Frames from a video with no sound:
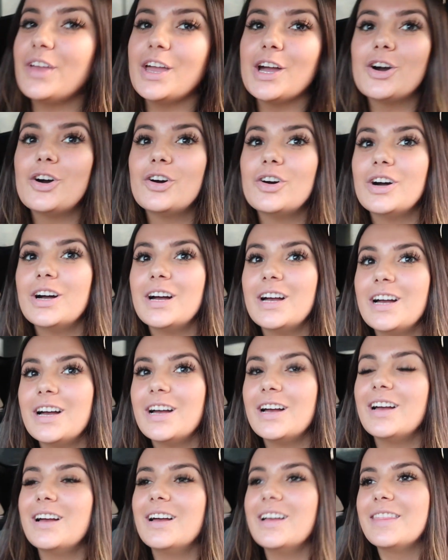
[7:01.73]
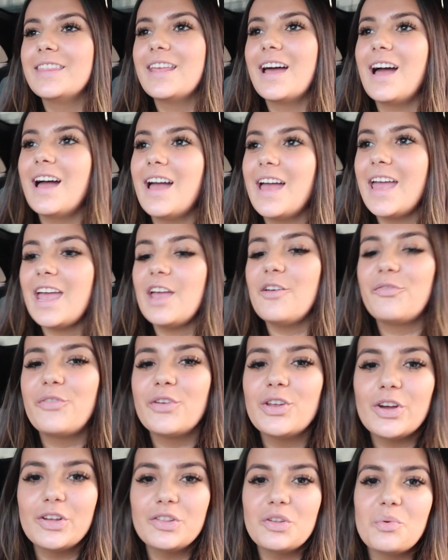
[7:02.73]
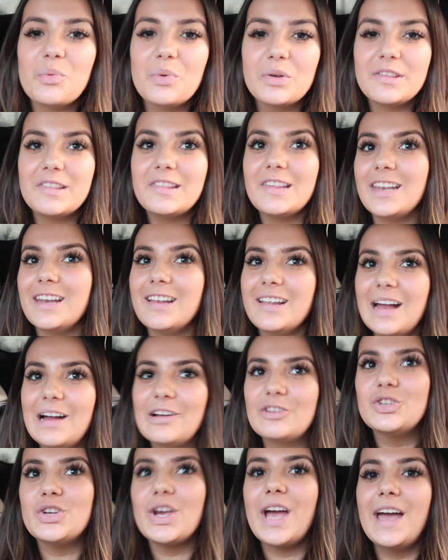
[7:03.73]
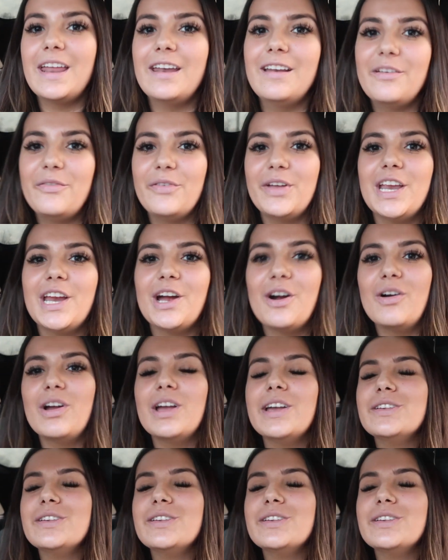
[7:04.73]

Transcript: feel that if you're not the one sitting down to edit a video,